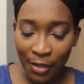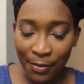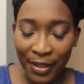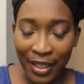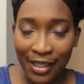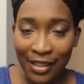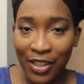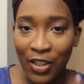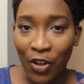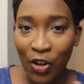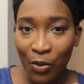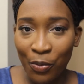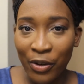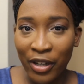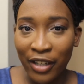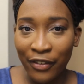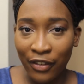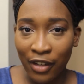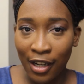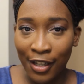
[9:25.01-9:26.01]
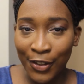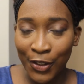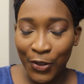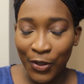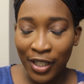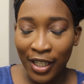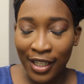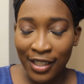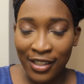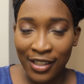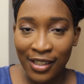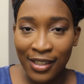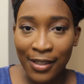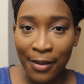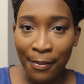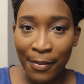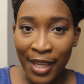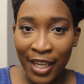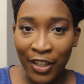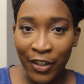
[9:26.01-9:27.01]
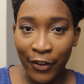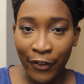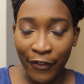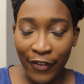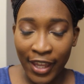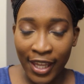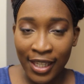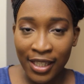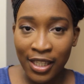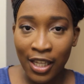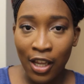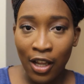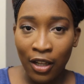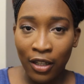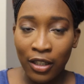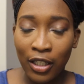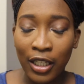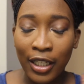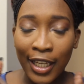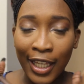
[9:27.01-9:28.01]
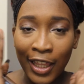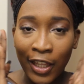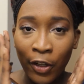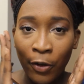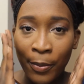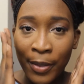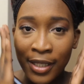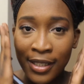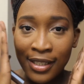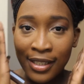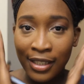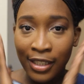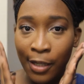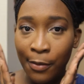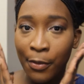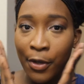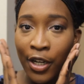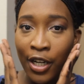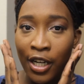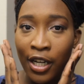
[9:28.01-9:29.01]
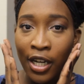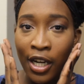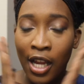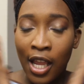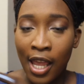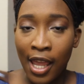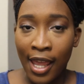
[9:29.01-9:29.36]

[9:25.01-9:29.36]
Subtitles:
because the whole point of contouring is just to make your face look a little bit slimmer.